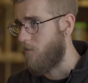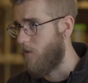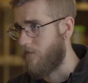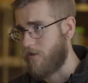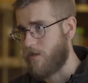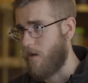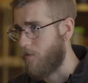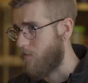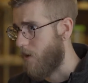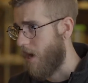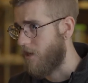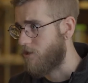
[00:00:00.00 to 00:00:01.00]
off the top of
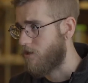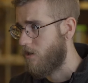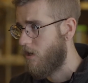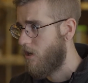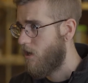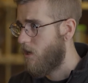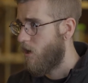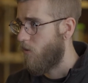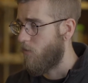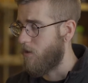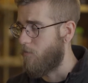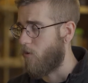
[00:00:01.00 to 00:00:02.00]
the batch.
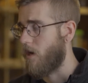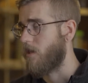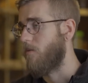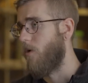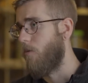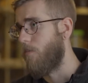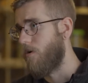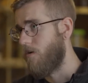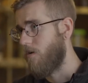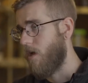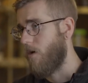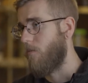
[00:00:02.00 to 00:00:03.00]
We break them
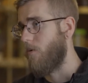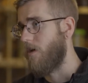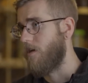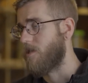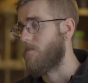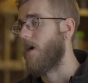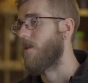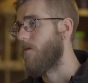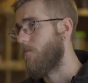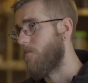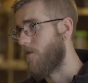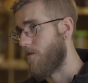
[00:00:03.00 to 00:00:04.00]
open and we inspect
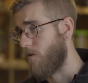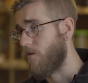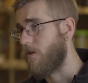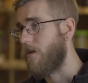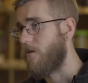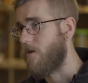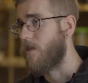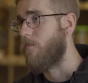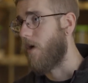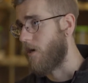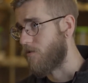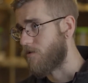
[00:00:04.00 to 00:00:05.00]
them thoroughly underneath a
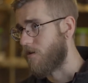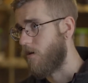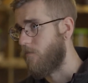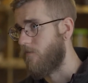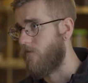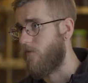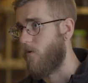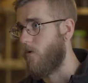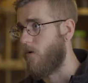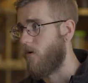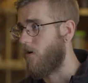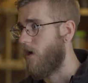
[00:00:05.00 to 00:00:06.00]
microscope
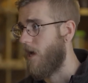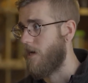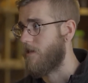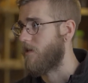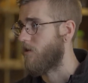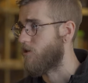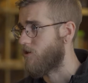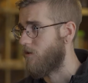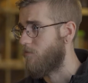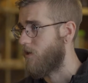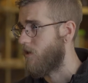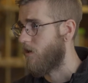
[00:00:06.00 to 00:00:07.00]
for anything that
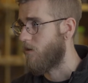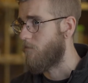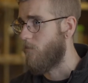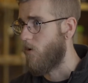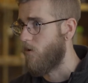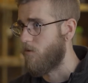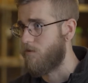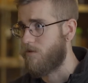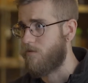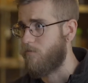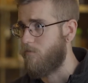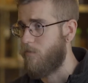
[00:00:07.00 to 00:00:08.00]
shouldn't be there:
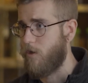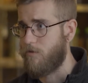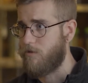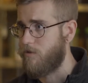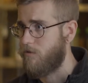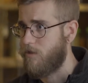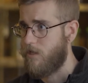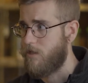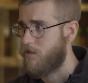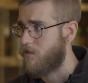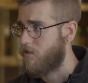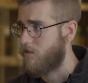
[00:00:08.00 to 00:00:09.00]
molds, mildew,
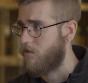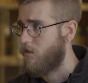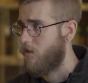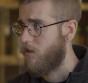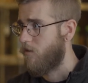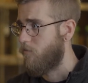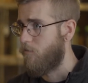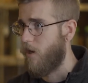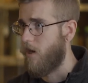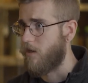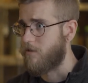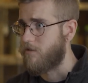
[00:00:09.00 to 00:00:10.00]
yeast,
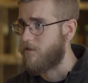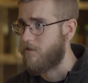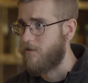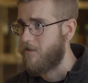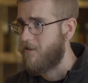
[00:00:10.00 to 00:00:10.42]
bugs,